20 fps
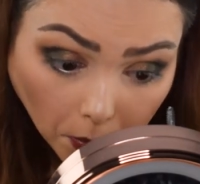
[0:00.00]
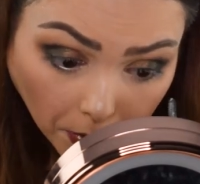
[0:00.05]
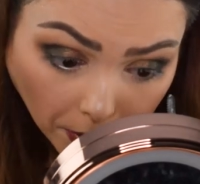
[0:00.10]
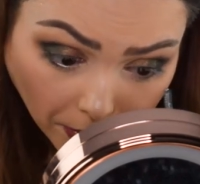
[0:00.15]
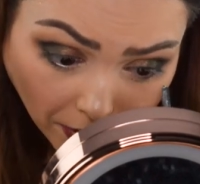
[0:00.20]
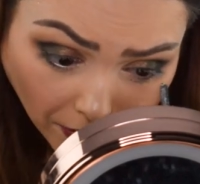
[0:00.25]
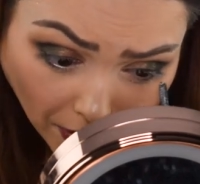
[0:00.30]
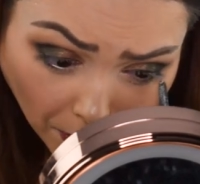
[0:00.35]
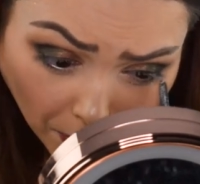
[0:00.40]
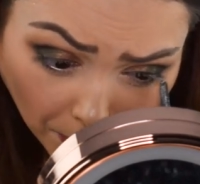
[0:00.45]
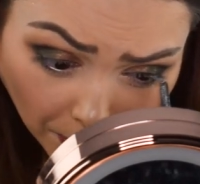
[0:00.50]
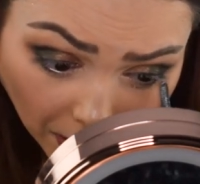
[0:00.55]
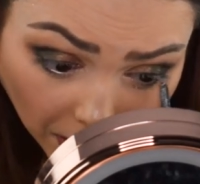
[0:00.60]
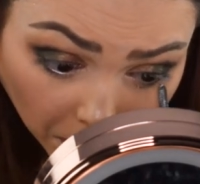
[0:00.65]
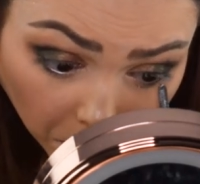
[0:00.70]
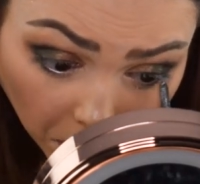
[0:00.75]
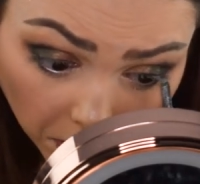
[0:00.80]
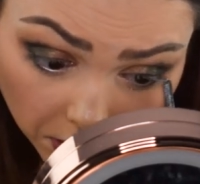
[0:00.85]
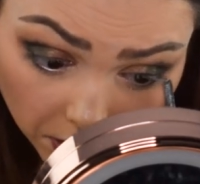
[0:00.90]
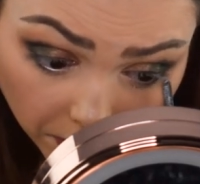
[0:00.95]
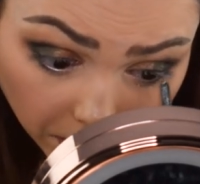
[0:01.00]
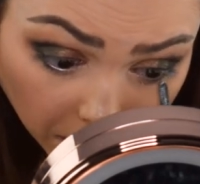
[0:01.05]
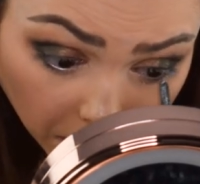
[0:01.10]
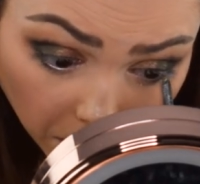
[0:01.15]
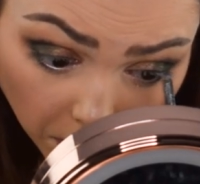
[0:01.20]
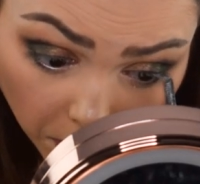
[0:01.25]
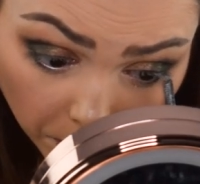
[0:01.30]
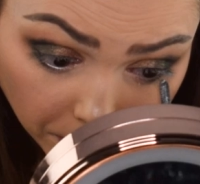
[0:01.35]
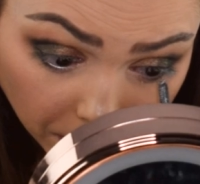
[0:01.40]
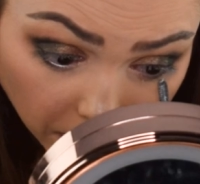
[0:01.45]
Maybe if I went back and watched the
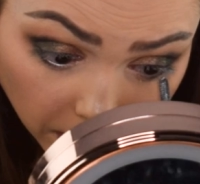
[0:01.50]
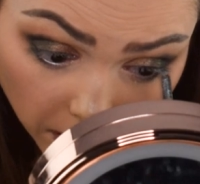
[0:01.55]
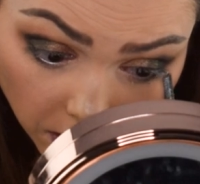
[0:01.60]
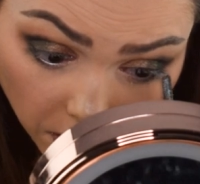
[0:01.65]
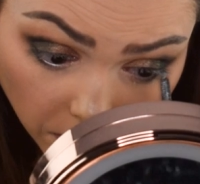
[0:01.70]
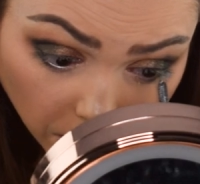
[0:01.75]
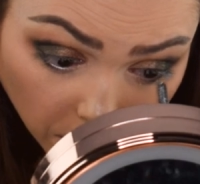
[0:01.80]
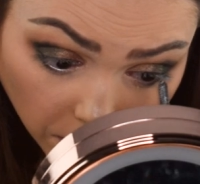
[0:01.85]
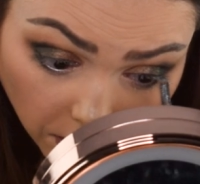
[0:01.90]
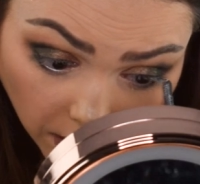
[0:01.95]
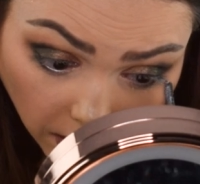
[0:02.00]
video, I'll be like, oh no,